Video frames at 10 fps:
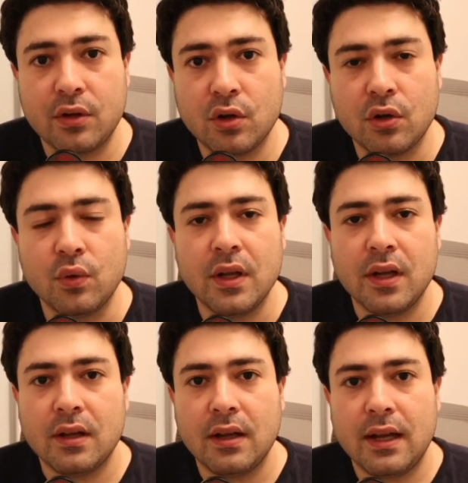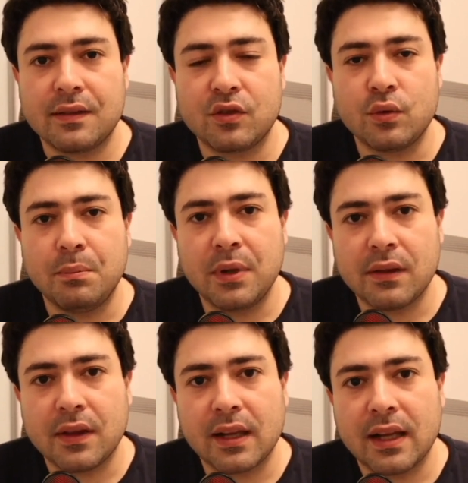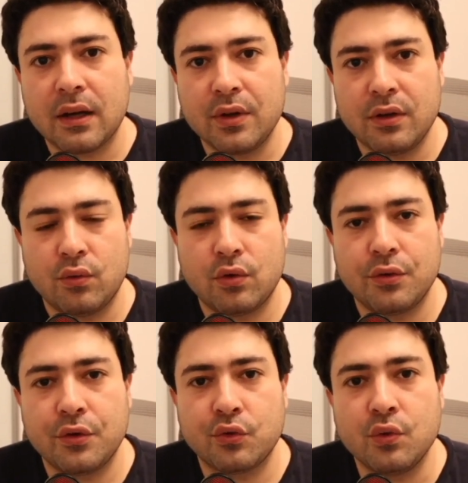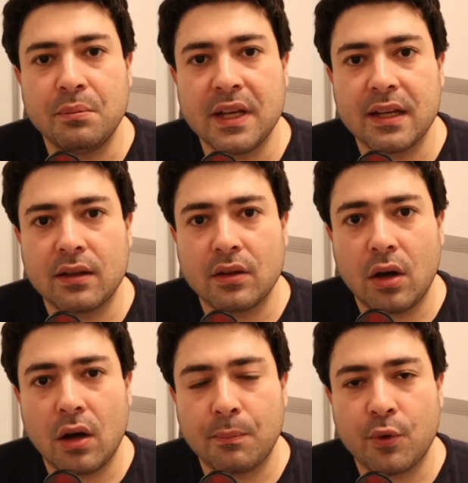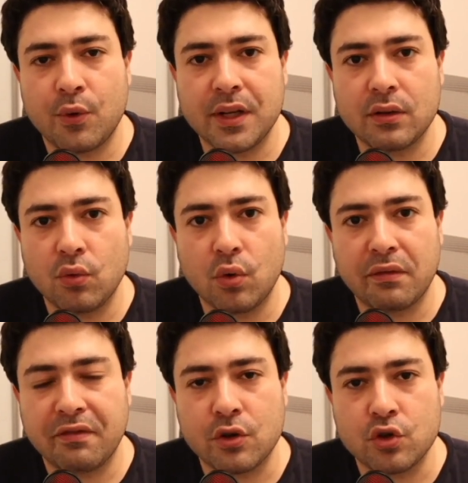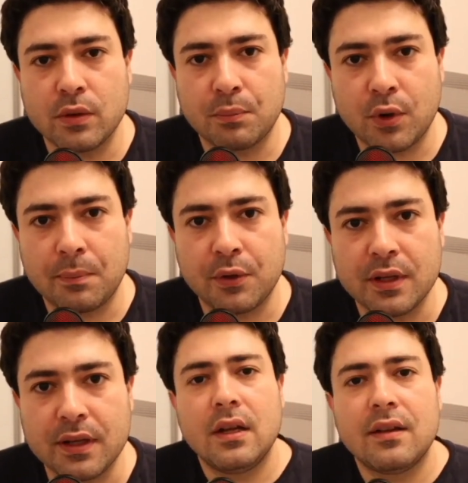No, it's to build the cloud in order to make it operate or function properly.